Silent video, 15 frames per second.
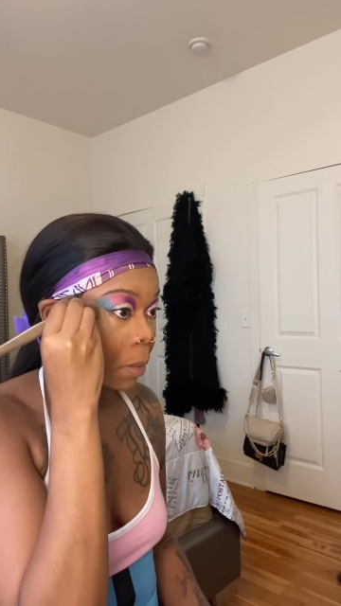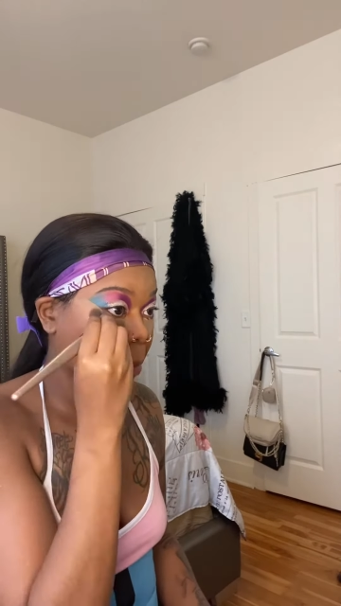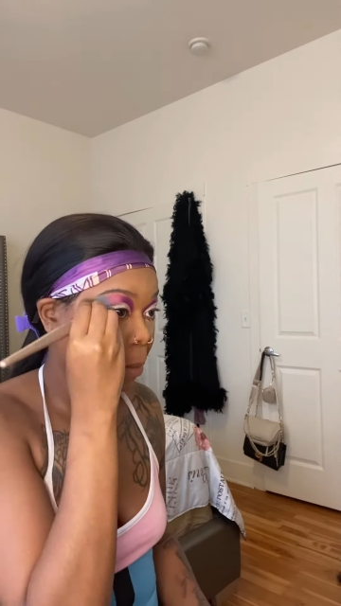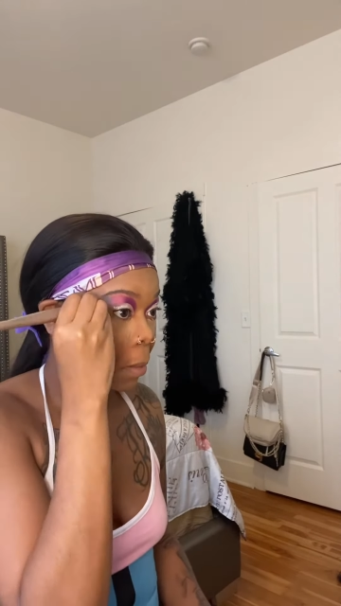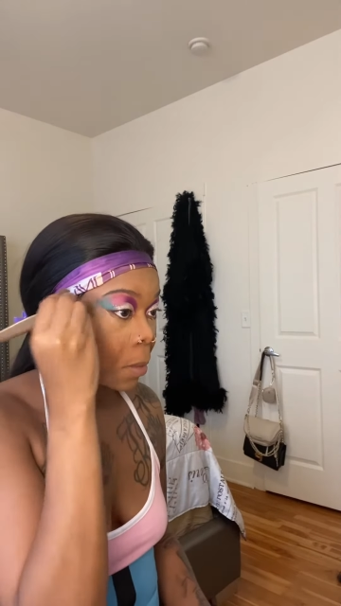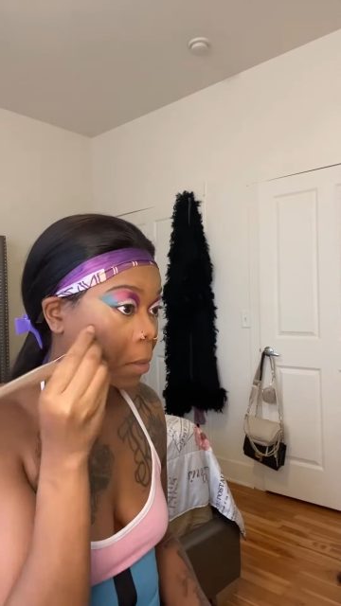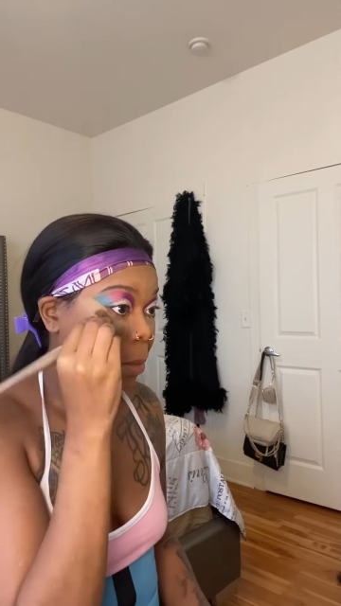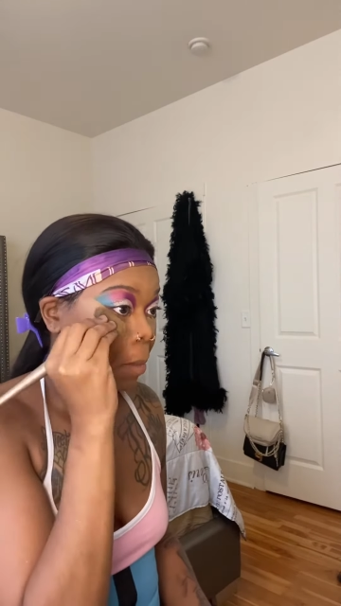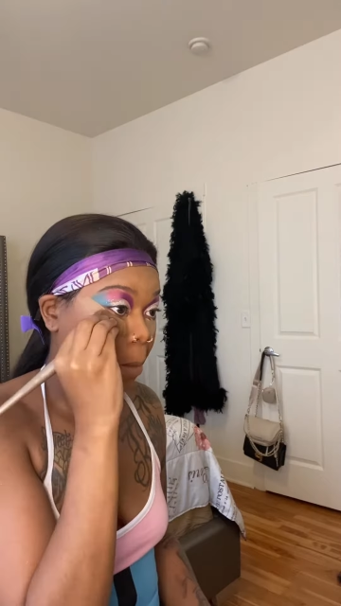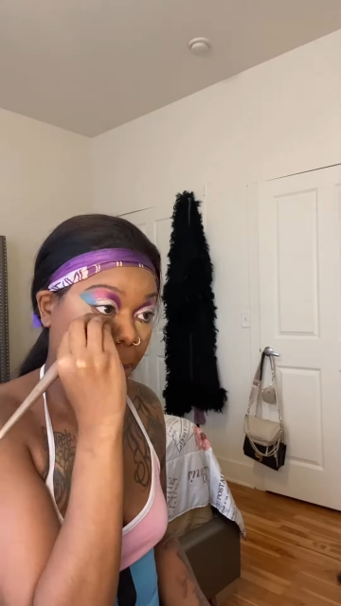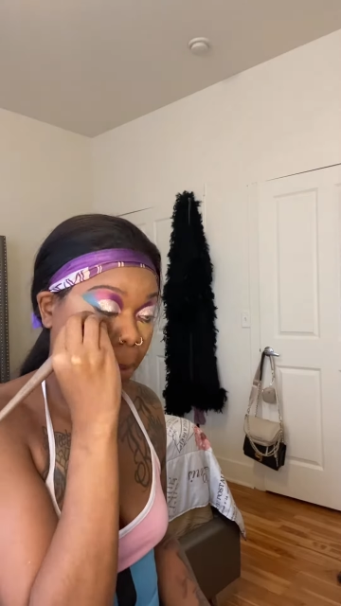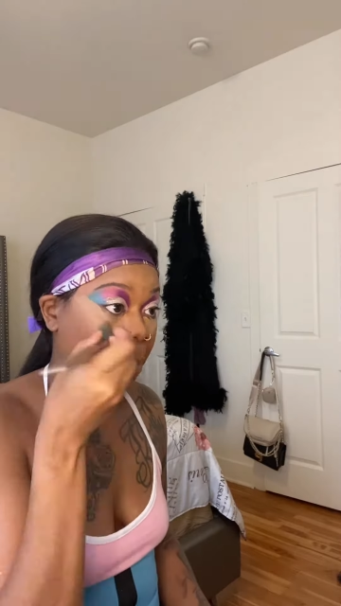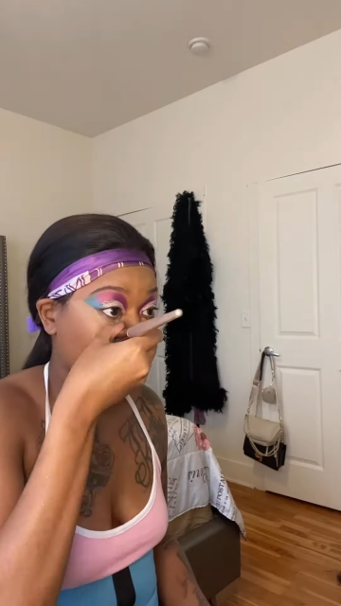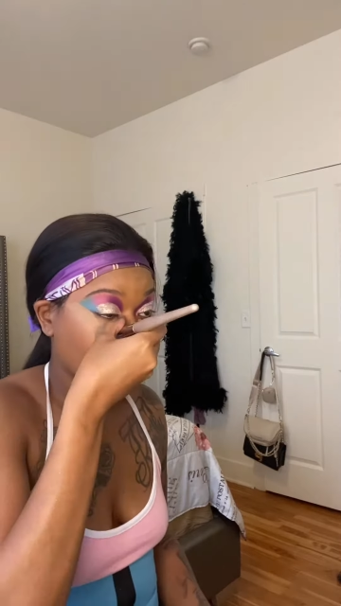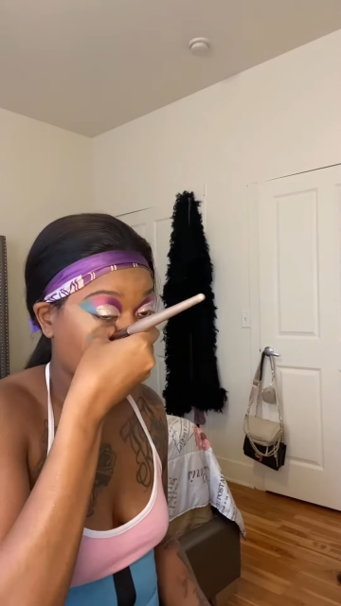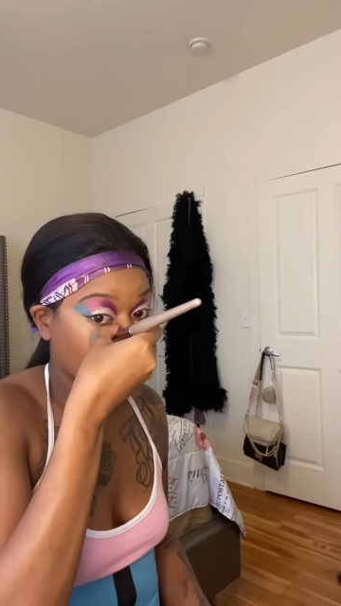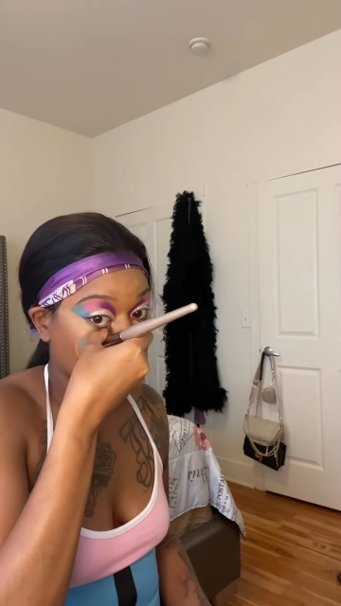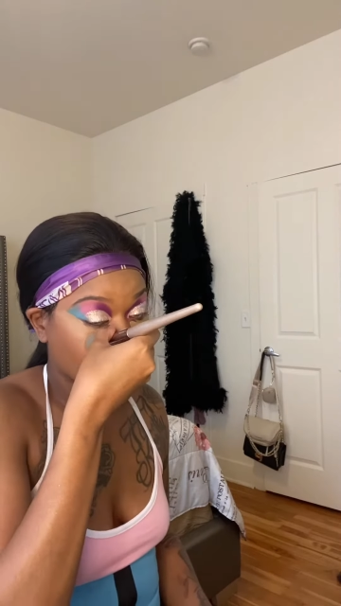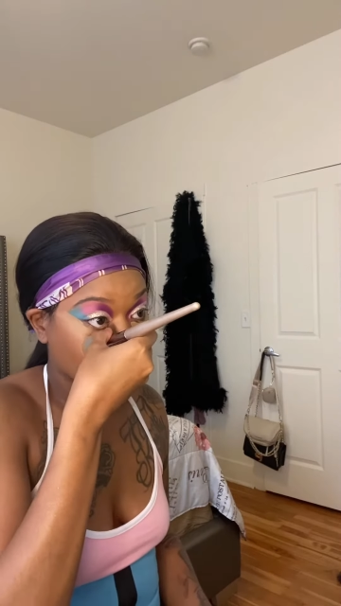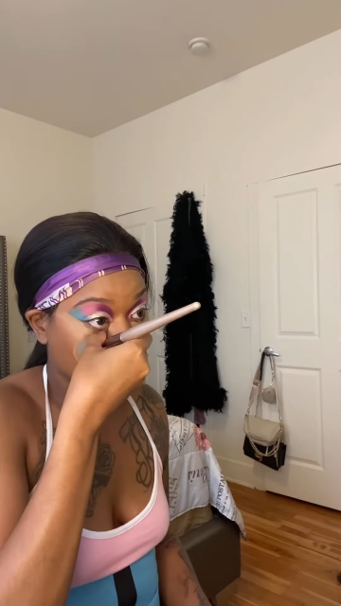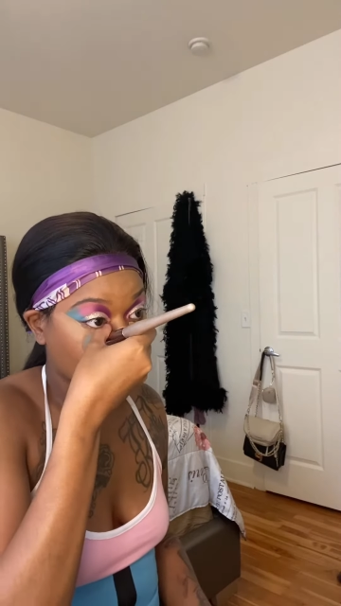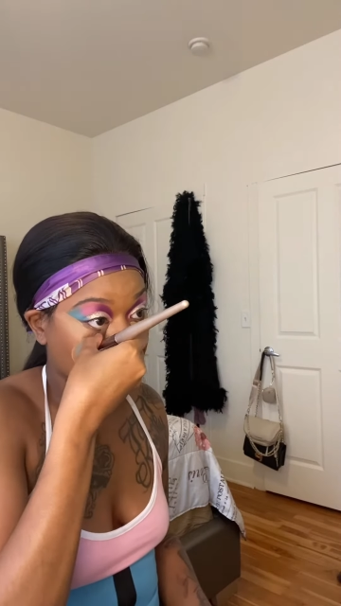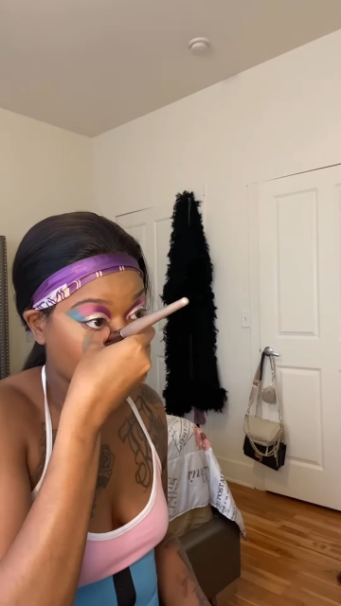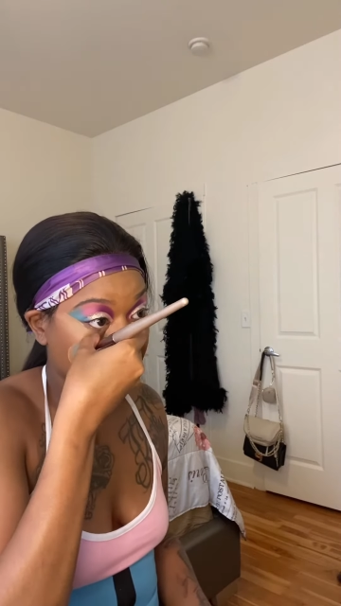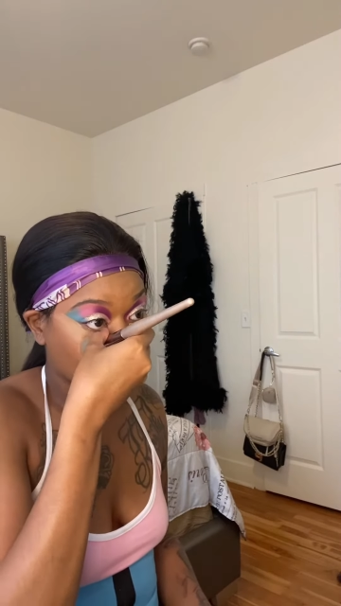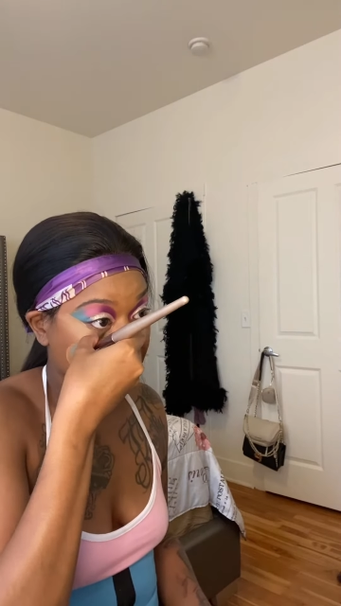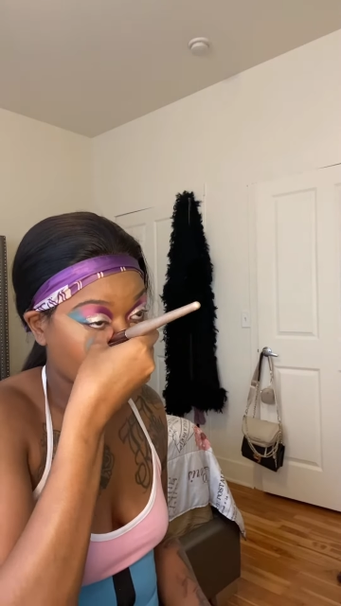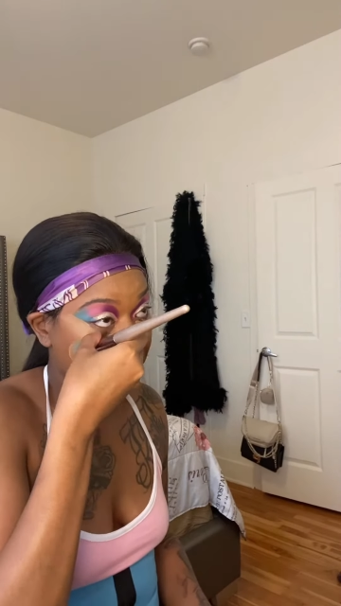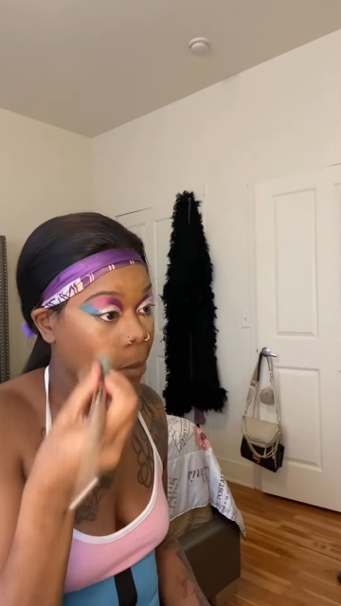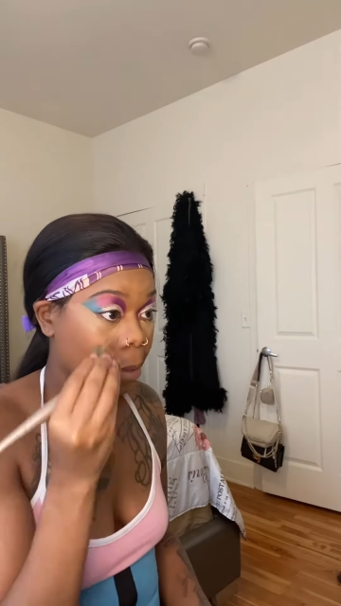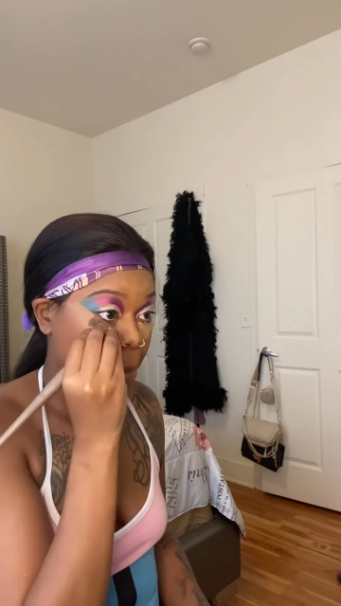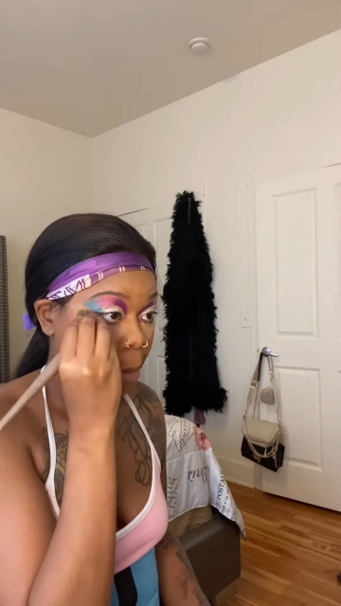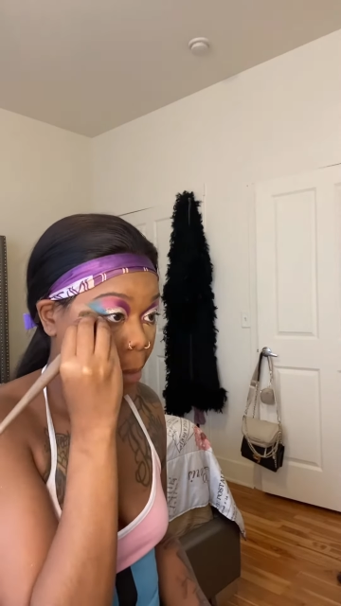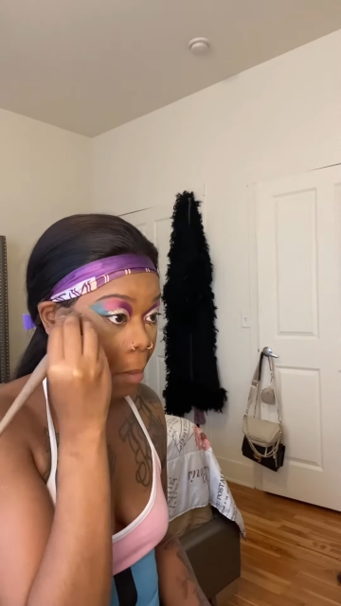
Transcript: Now, when I'm blending my concealer,